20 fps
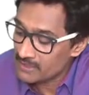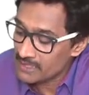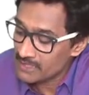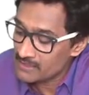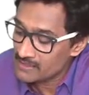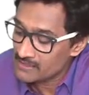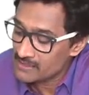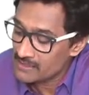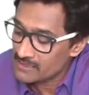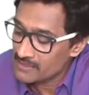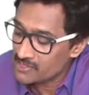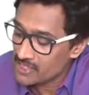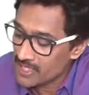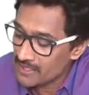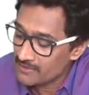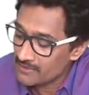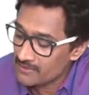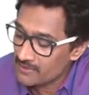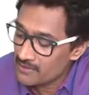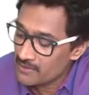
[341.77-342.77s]
That is, in
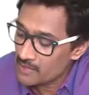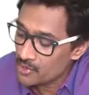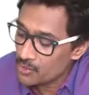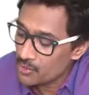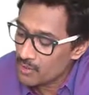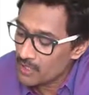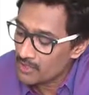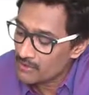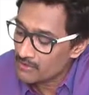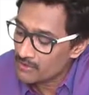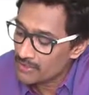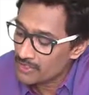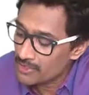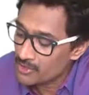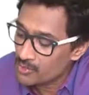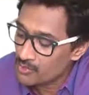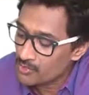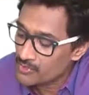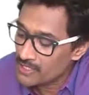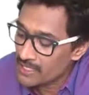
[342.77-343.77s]
general, you are
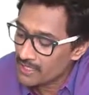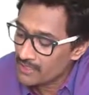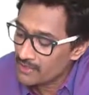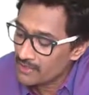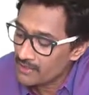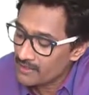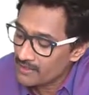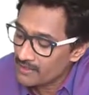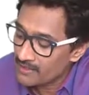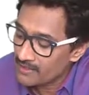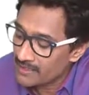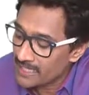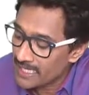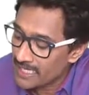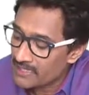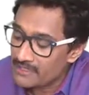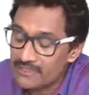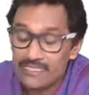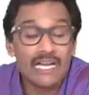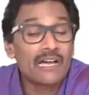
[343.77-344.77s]
reducing
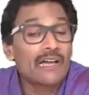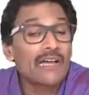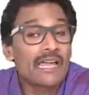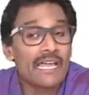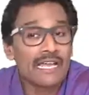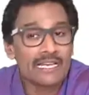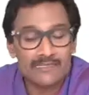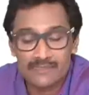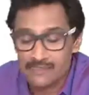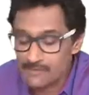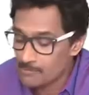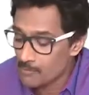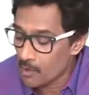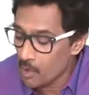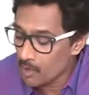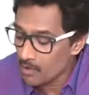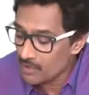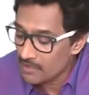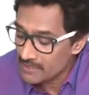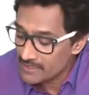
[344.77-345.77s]
delta x,
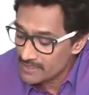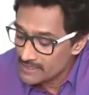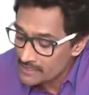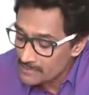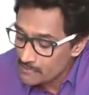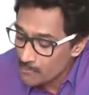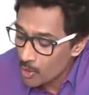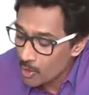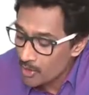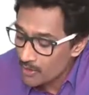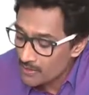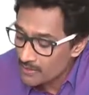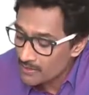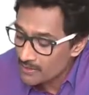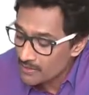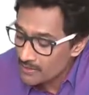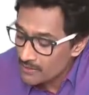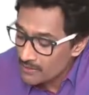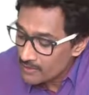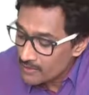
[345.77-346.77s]
smaller and
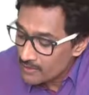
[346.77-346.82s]
smaller